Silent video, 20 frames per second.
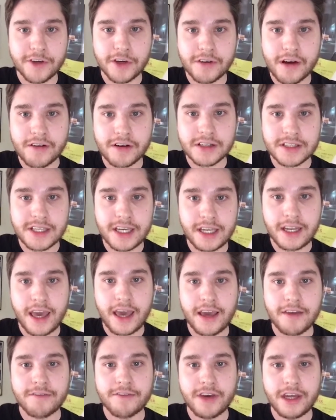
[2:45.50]
If you've ever seen
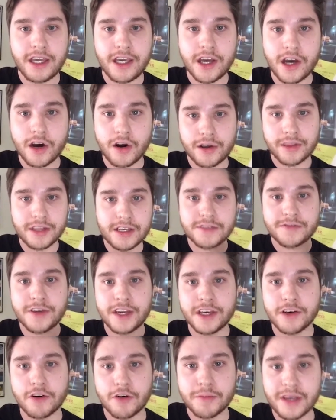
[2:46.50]
a video, and this
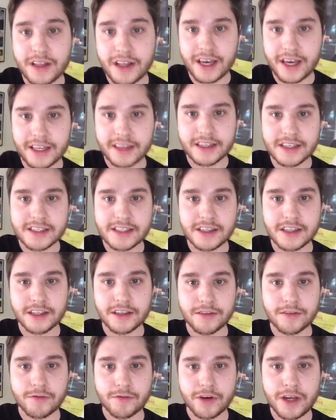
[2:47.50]
video will be like this in
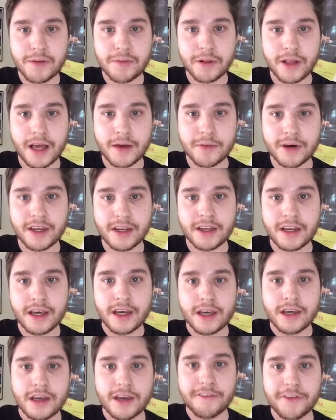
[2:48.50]
the replay, but
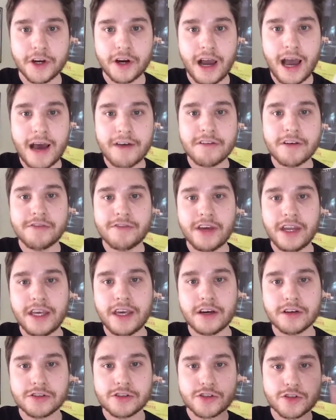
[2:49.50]
if you have a
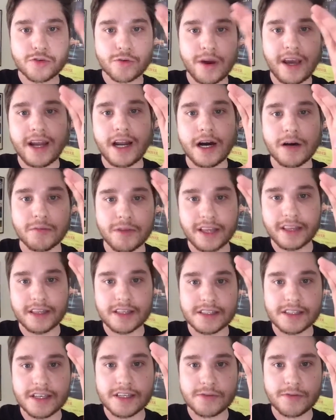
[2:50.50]
video straight up
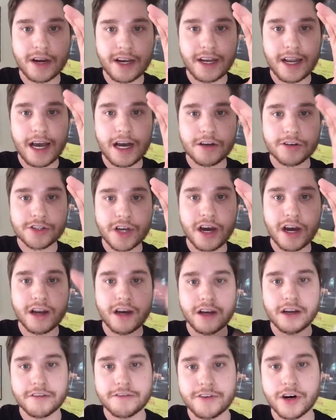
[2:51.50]
like this is right now,
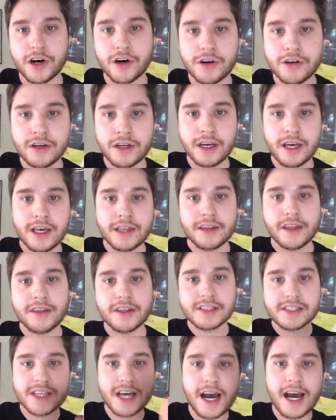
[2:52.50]
shot on a phone,
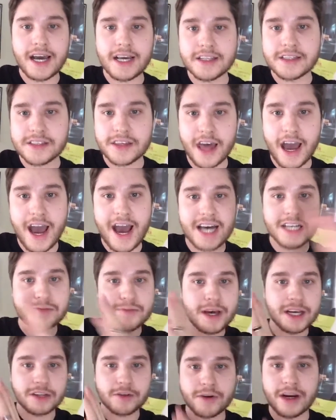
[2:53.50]
then the sides, the
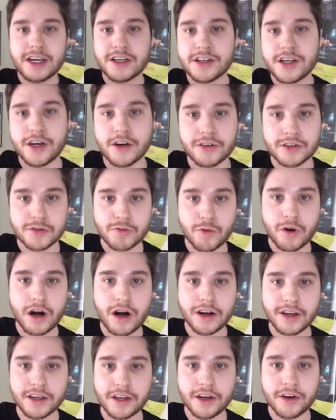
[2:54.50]
aspect ratio is
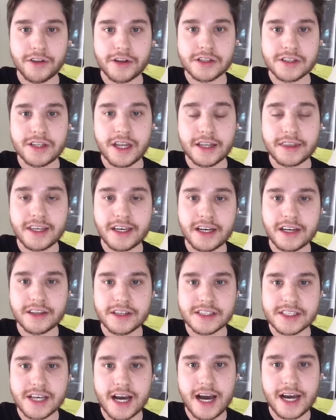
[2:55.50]
wrong. You know, there's nothing
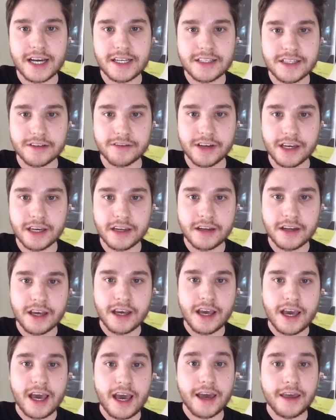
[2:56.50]
on the sides of it.
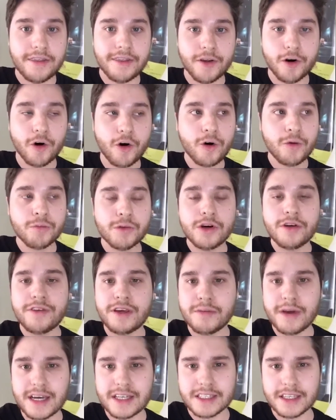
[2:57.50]
And the whole
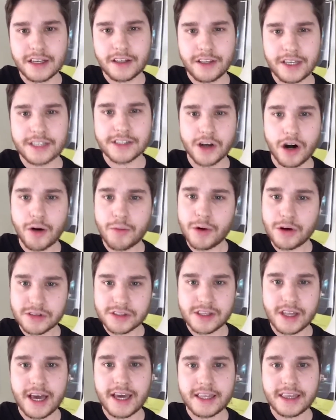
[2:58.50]
movie basically is
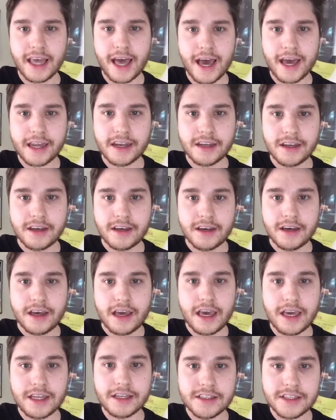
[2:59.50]
almost like that
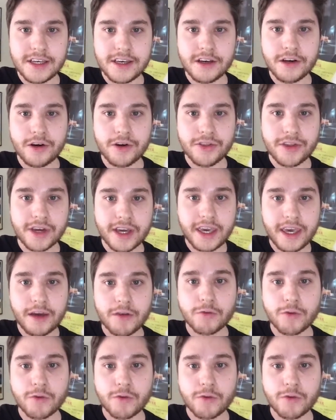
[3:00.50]
until the